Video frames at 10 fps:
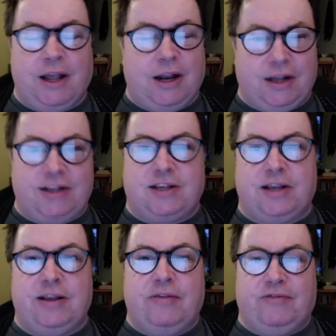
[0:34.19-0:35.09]
Like I say,
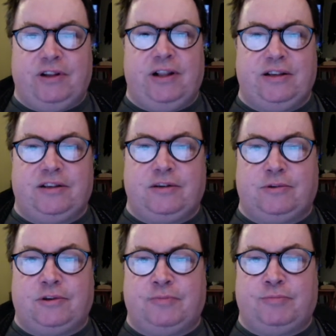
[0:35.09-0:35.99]
feel free to,
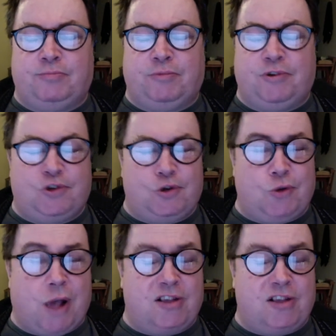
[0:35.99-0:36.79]
sub- to